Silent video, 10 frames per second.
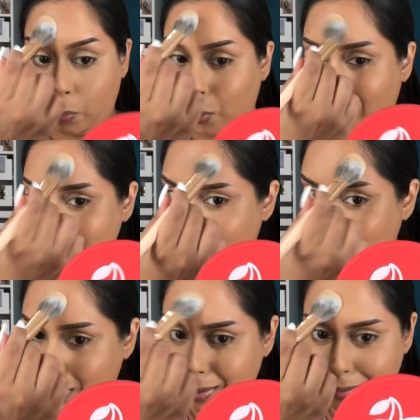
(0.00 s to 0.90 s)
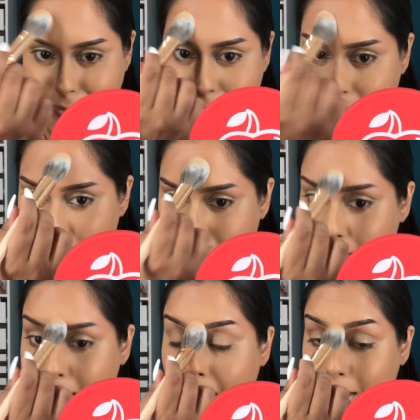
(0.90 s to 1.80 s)
What pores?
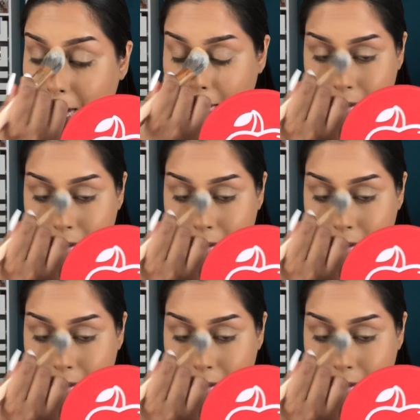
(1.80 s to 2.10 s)
Not here.